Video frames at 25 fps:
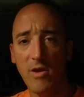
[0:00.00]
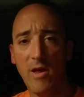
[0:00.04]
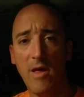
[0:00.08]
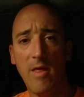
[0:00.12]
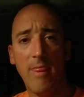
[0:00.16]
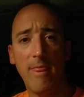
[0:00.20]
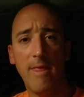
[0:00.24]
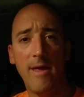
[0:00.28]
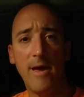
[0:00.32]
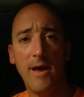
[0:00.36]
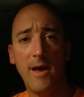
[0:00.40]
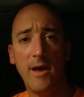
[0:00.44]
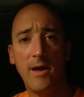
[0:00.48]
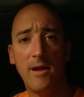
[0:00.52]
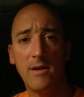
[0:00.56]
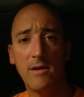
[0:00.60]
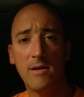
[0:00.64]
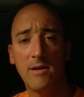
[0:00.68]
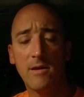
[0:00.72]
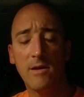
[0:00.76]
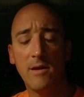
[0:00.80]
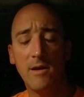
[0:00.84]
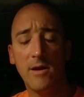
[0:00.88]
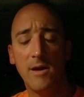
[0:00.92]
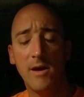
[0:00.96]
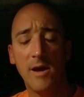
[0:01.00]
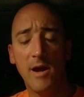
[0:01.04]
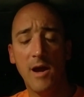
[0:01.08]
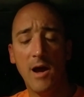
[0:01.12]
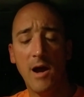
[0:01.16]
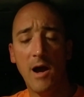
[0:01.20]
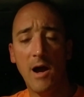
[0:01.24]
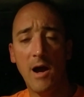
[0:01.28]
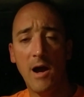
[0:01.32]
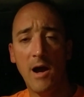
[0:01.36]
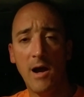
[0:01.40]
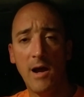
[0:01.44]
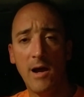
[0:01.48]
and then
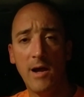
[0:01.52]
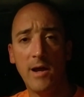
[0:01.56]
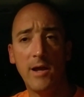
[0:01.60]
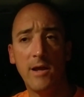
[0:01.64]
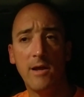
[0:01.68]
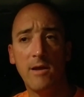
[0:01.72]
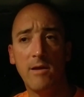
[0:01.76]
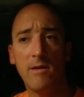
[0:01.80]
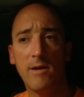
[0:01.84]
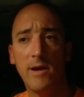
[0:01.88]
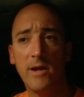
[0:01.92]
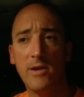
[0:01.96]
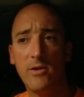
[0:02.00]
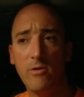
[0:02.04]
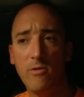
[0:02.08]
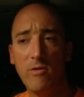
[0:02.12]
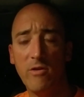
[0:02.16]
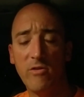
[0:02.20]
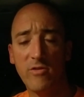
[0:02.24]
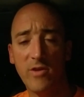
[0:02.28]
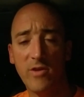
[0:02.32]
I do these